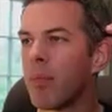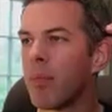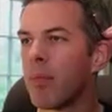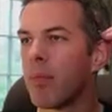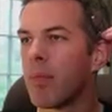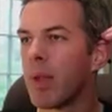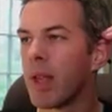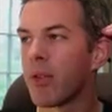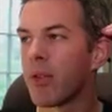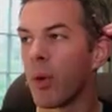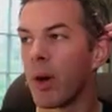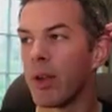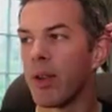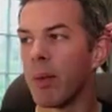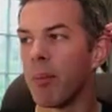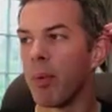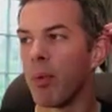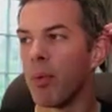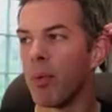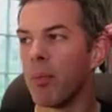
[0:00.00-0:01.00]
It's quite
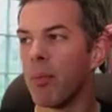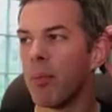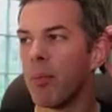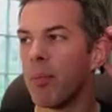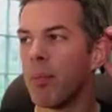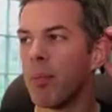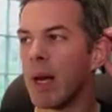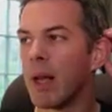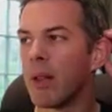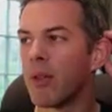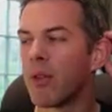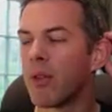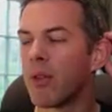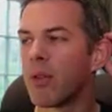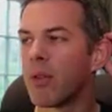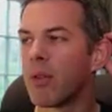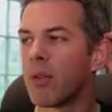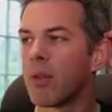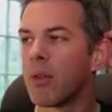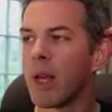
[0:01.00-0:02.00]
simple, but
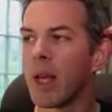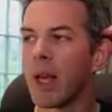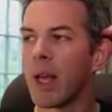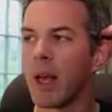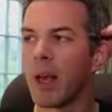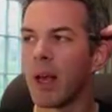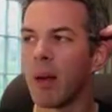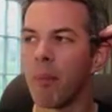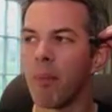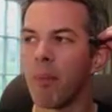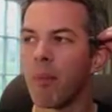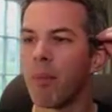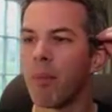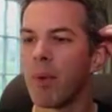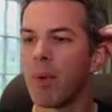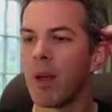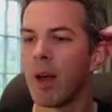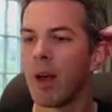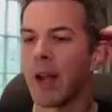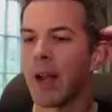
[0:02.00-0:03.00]

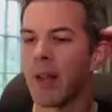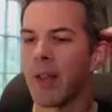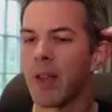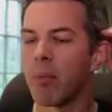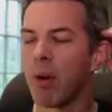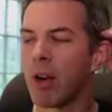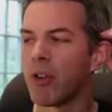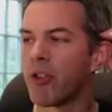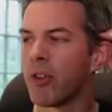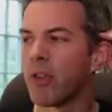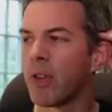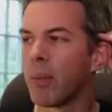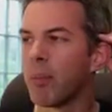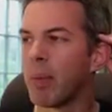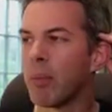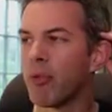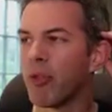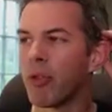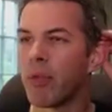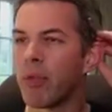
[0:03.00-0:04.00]
I get the impression some
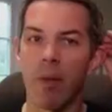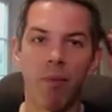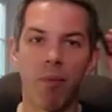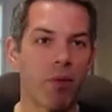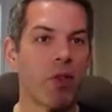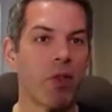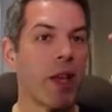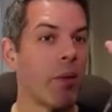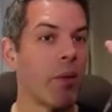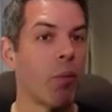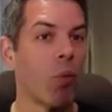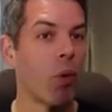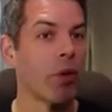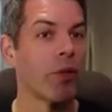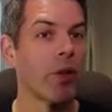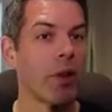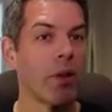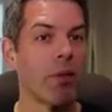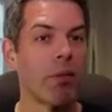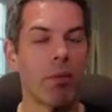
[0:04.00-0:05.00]
people just haven't seen what
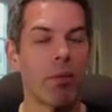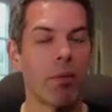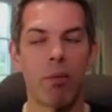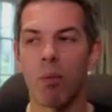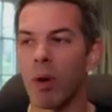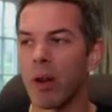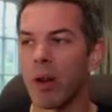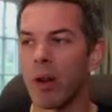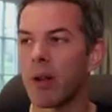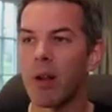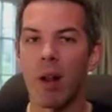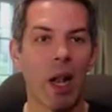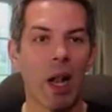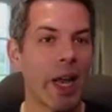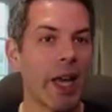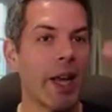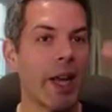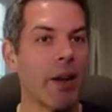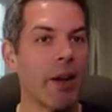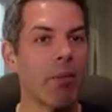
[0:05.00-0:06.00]
a
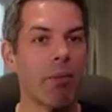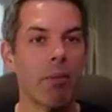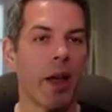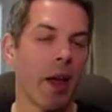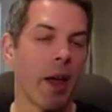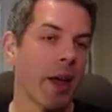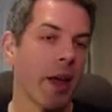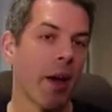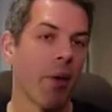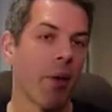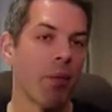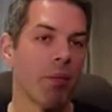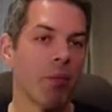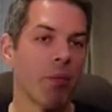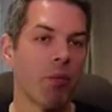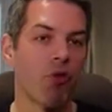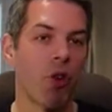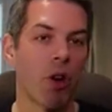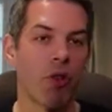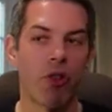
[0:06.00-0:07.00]
clean account
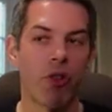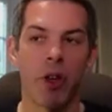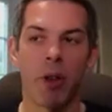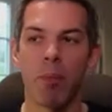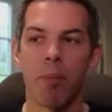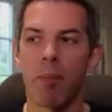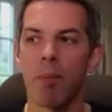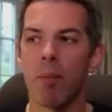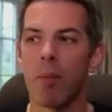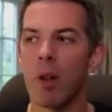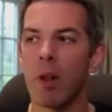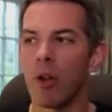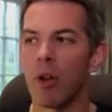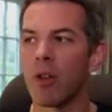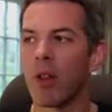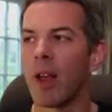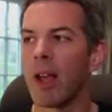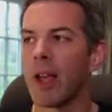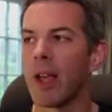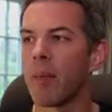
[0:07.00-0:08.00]
structure looks
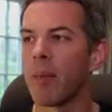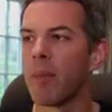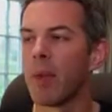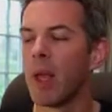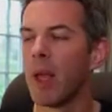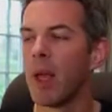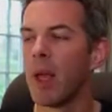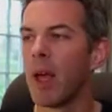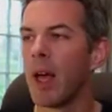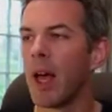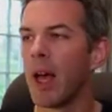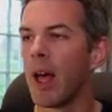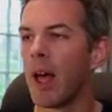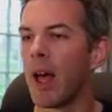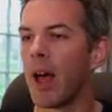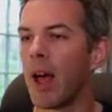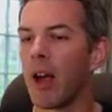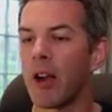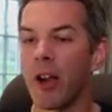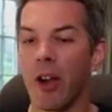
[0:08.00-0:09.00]
like.
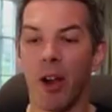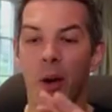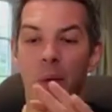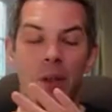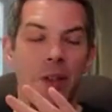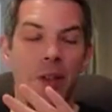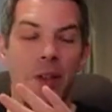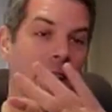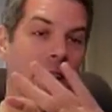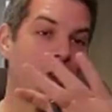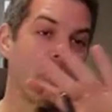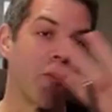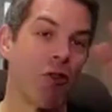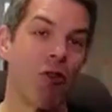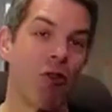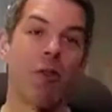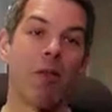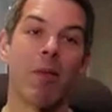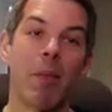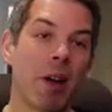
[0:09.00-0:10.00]
I could go into that in
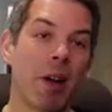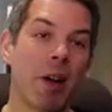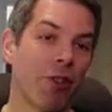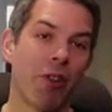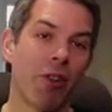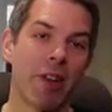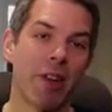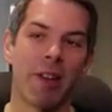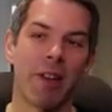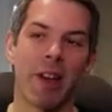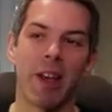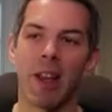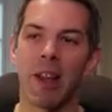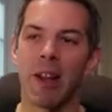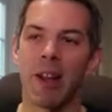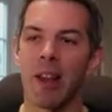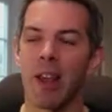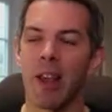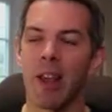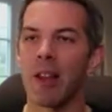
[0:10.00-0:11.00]
much greater deal
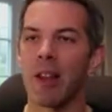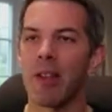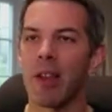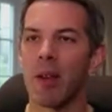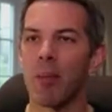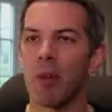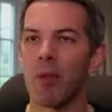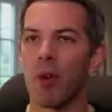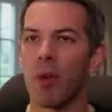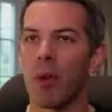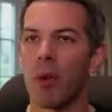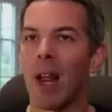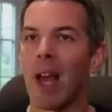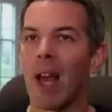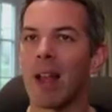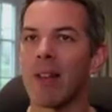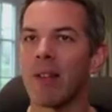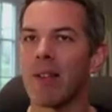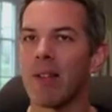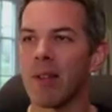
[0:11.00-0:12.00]
in terms of Google
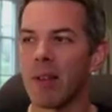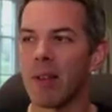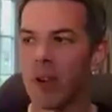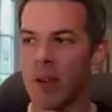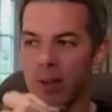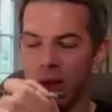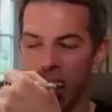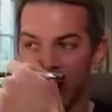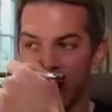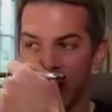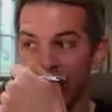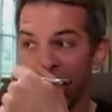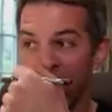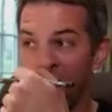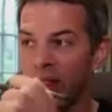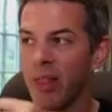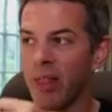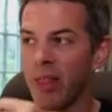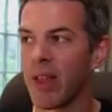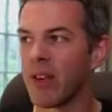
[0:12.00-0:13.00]
Ads, because there's
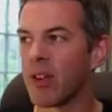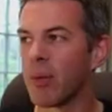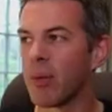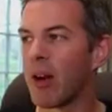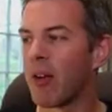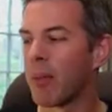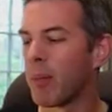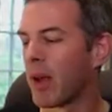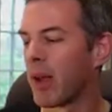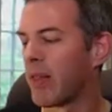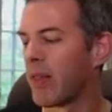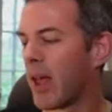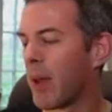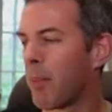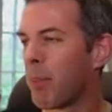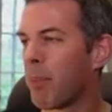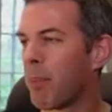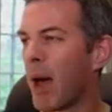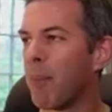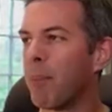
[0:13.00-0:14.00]
other things to bear in mind there, but